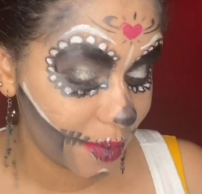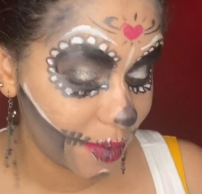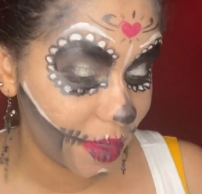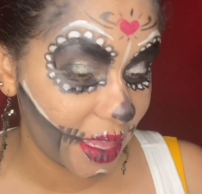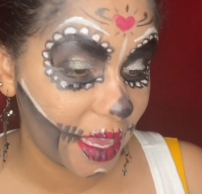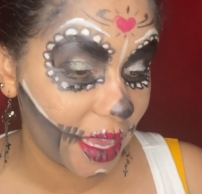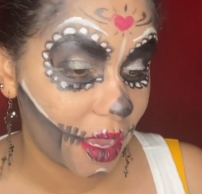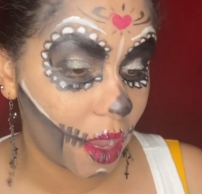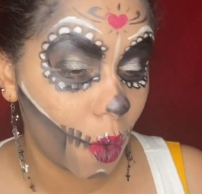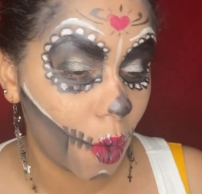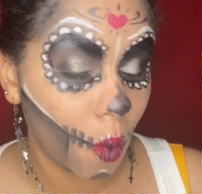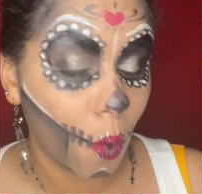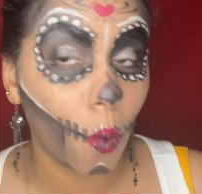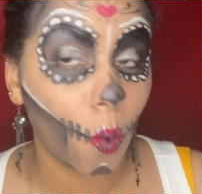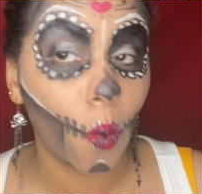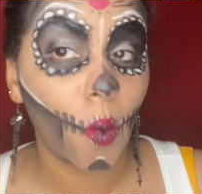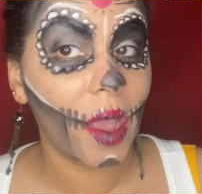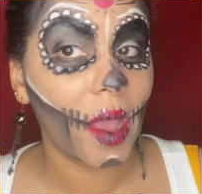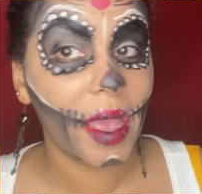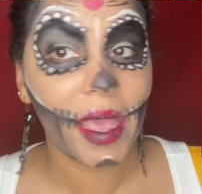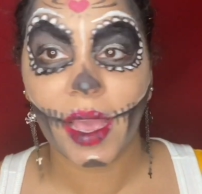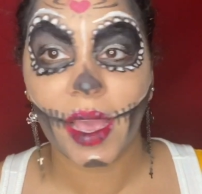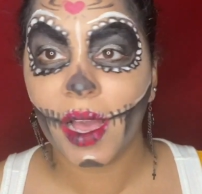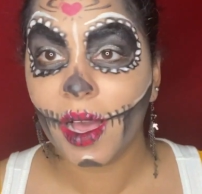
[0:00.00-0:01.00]
like
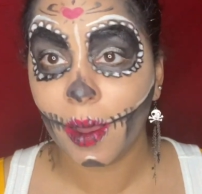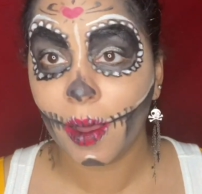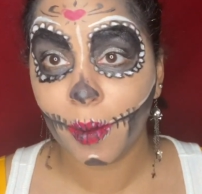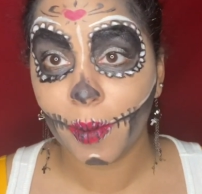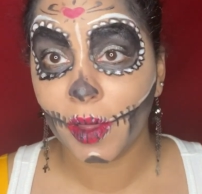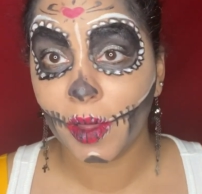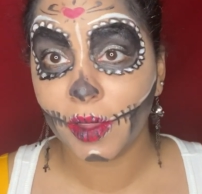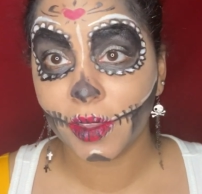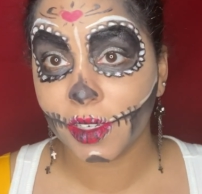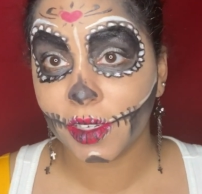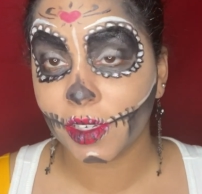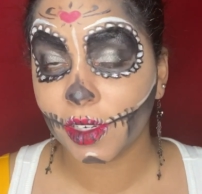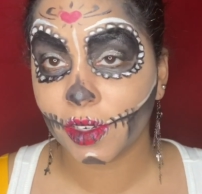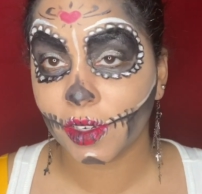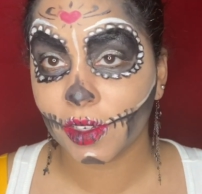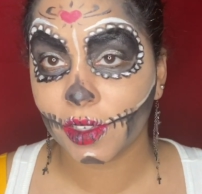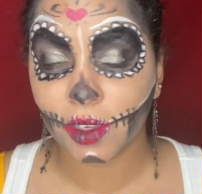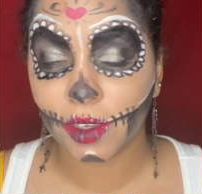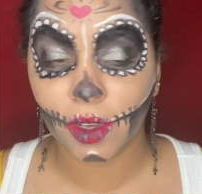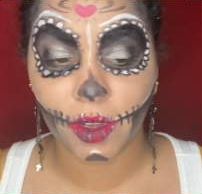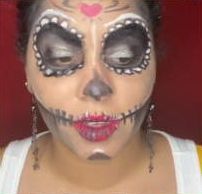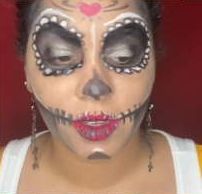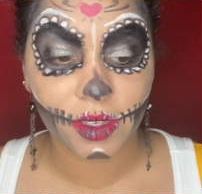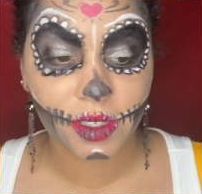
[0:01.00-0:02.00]
way up on the sugar
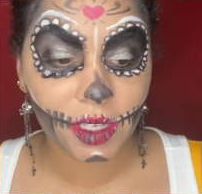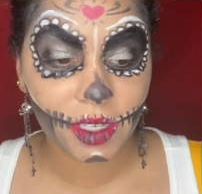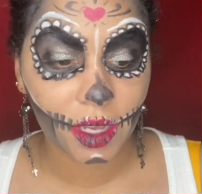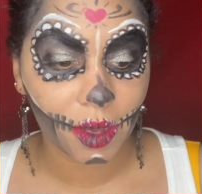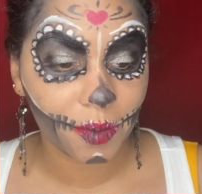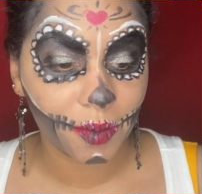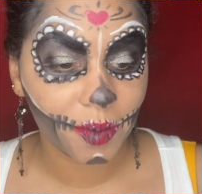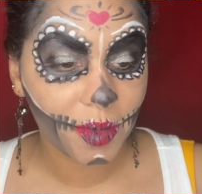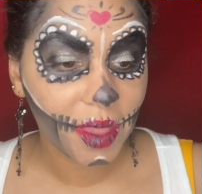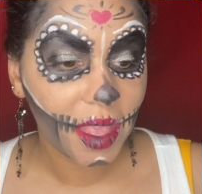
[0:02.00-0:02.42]
skull. So